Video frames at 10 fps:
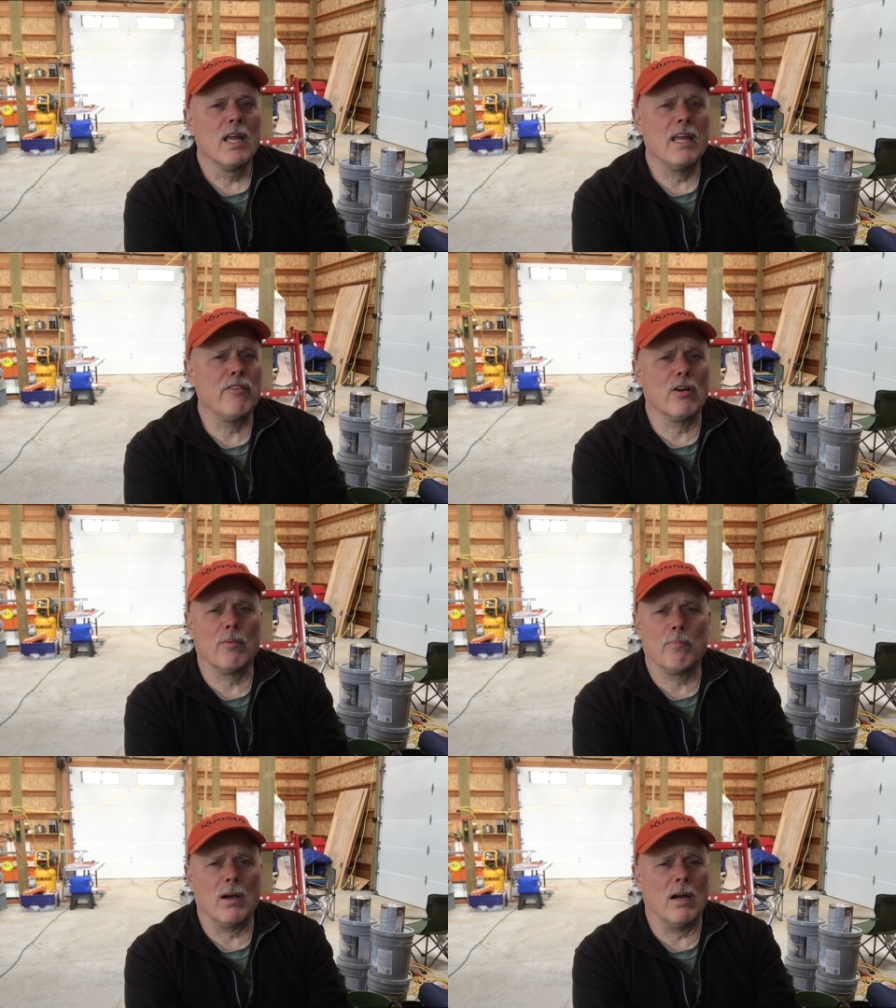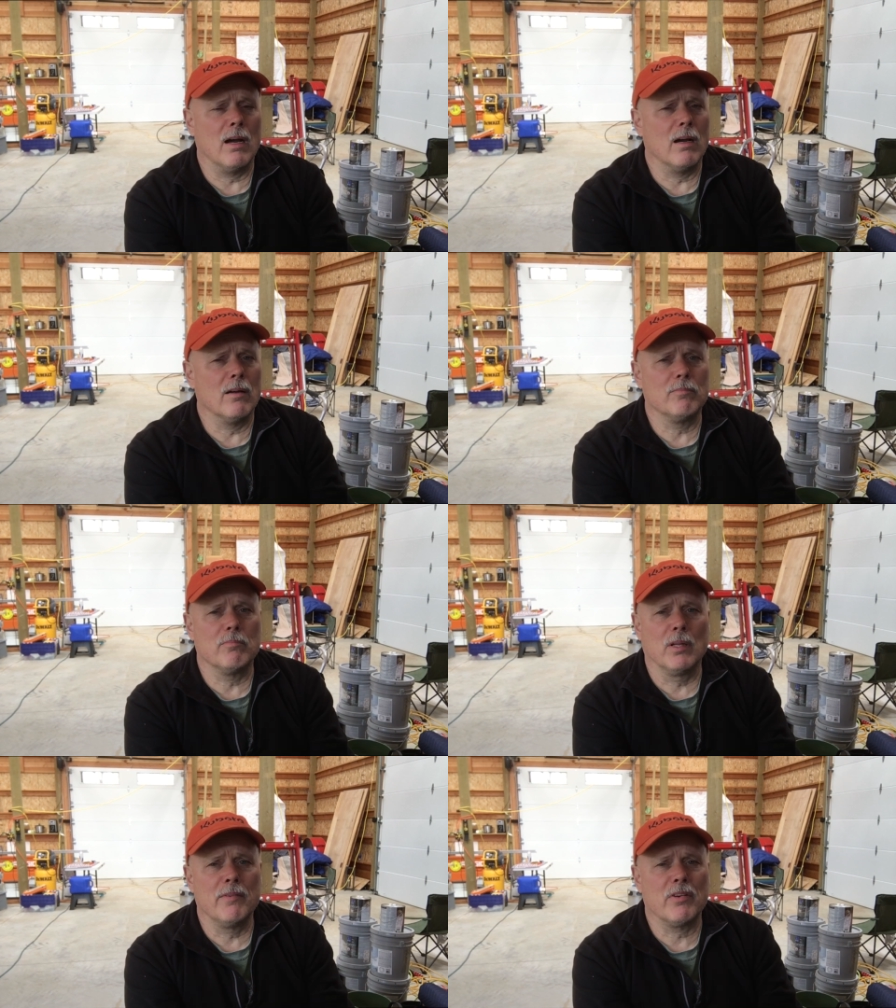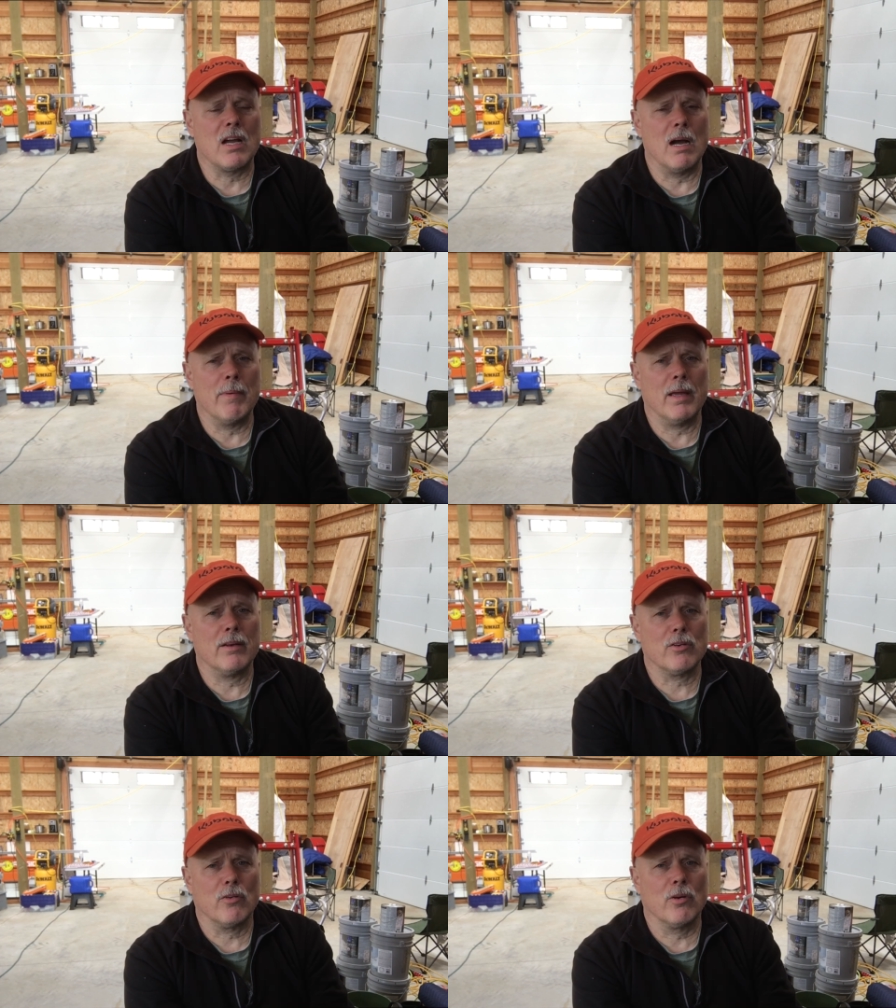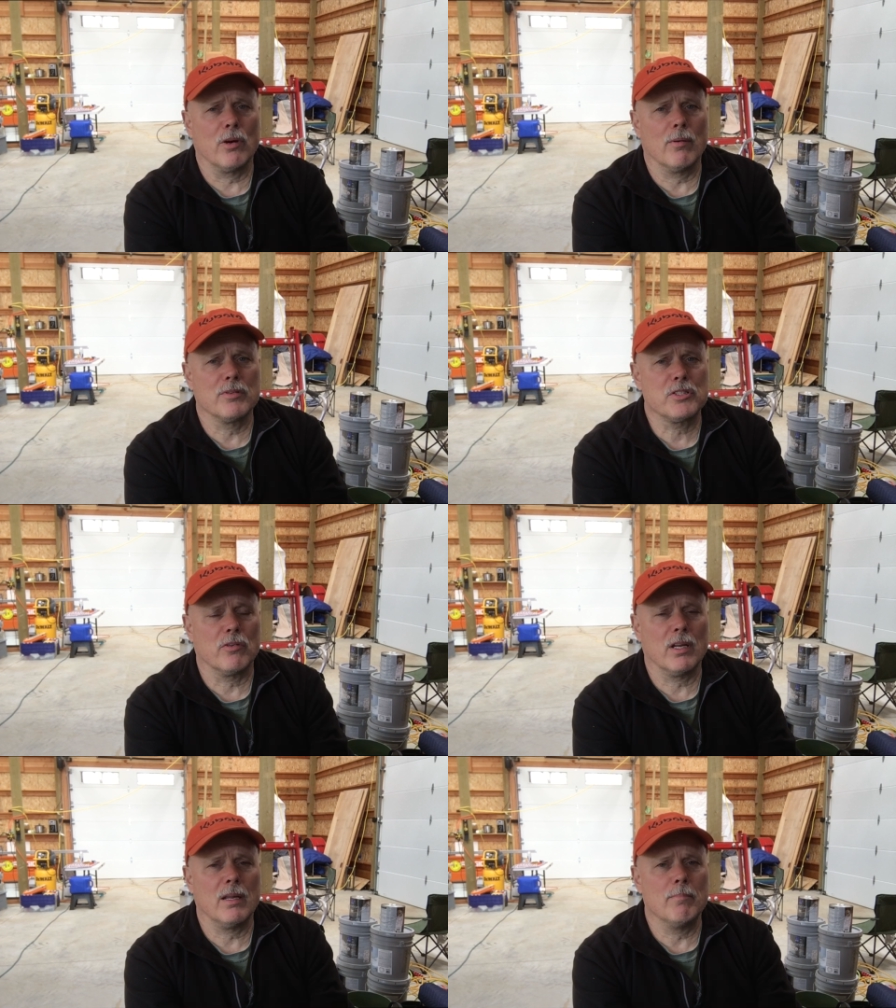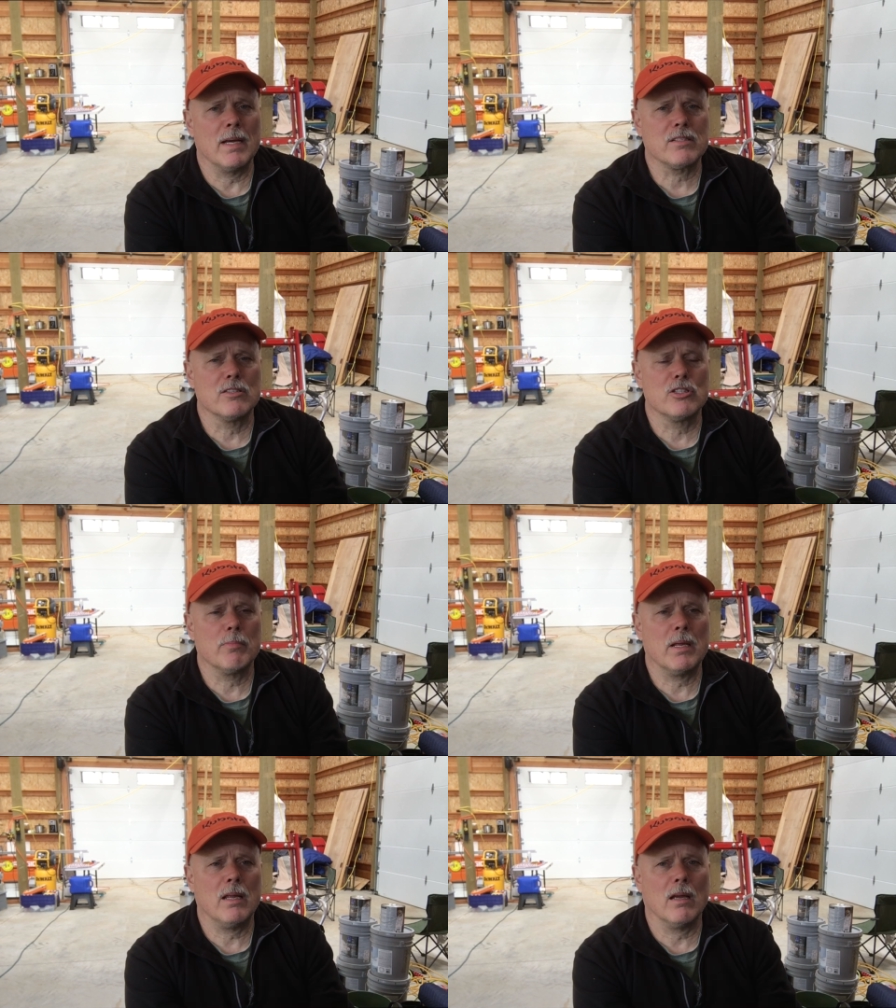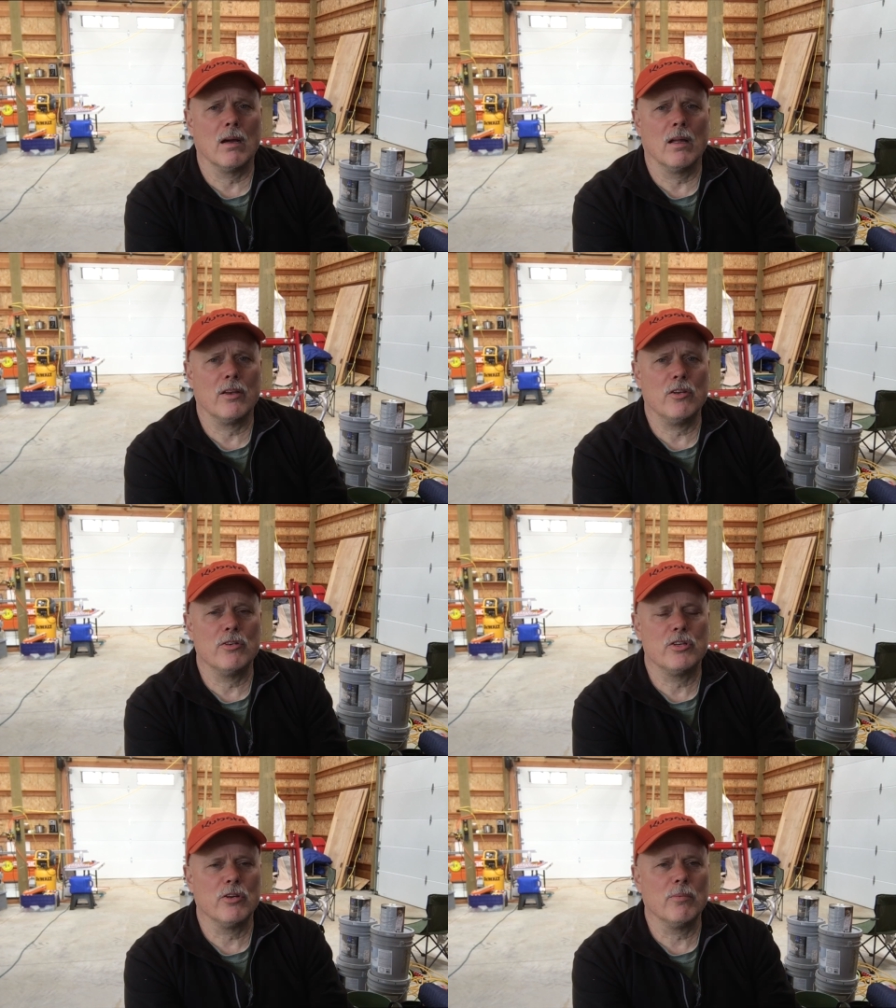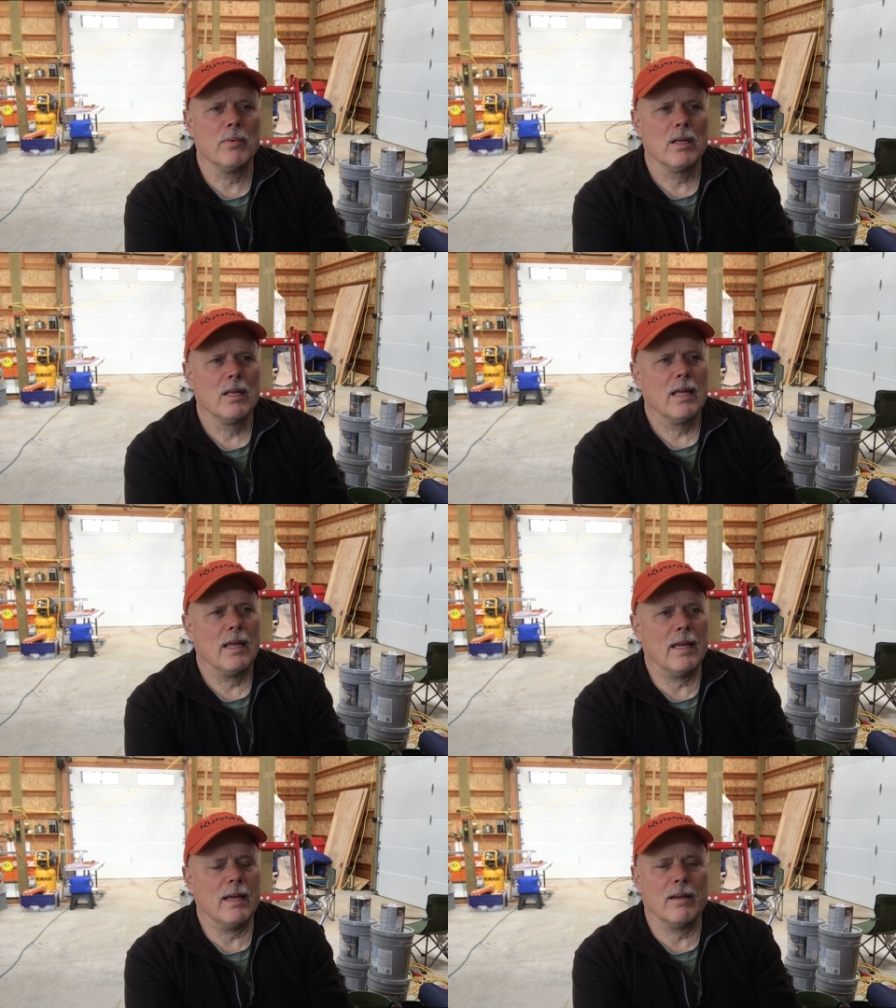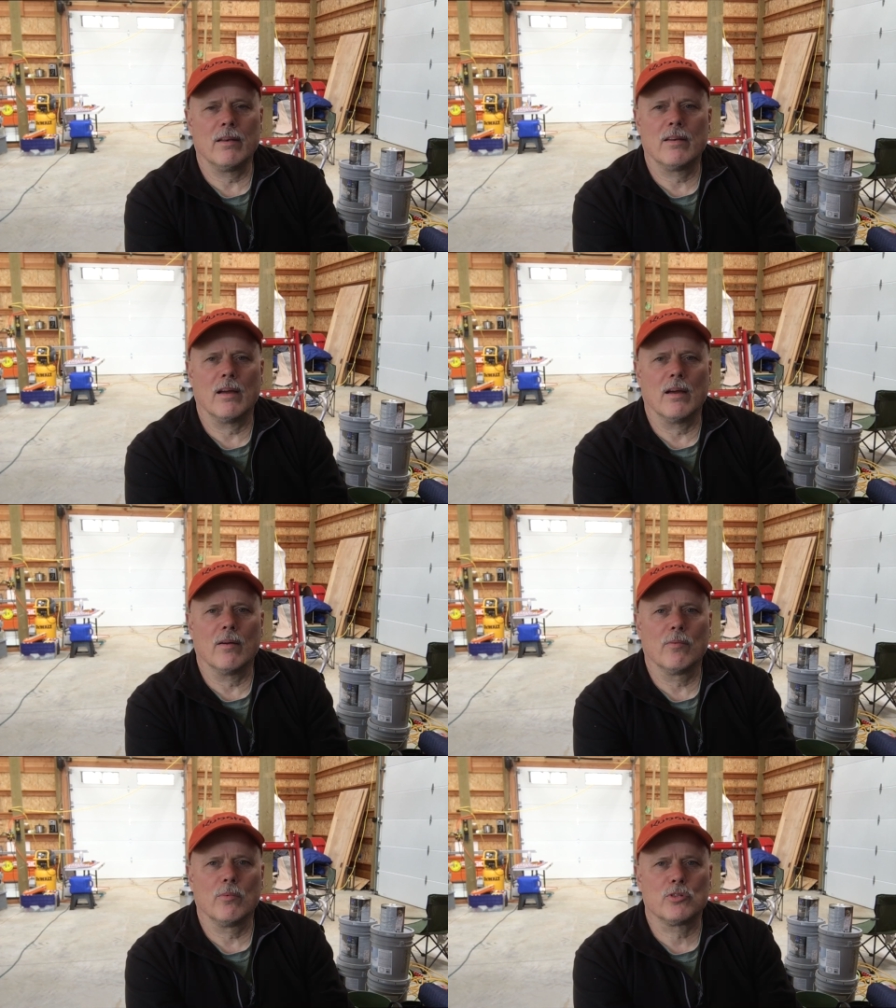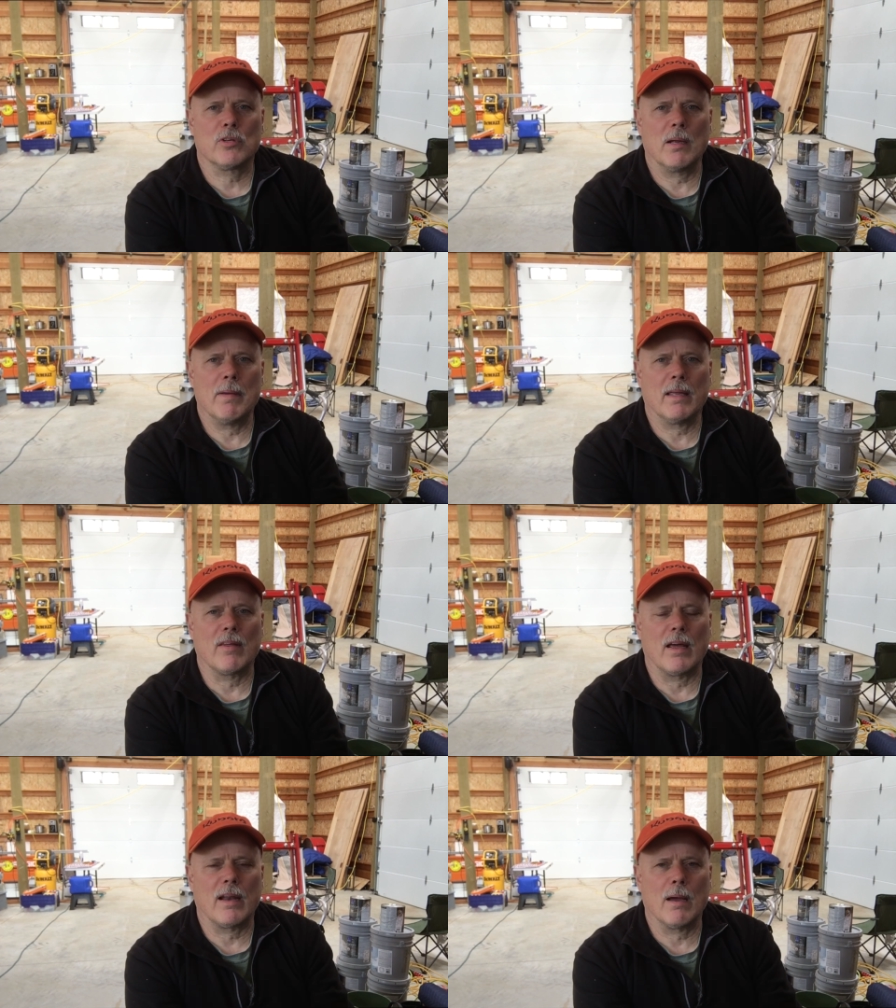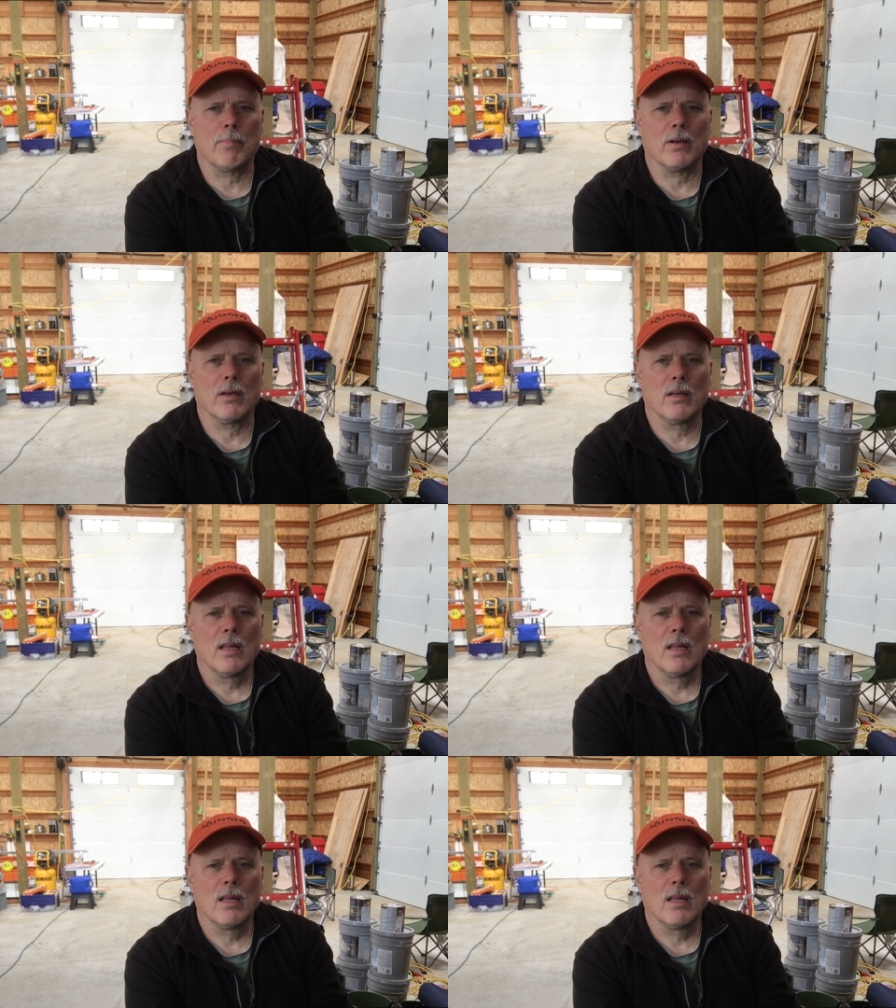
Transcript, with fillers: Either uh, leave a comment or certainly message me on YouTube and uh, we'll try and make that happen.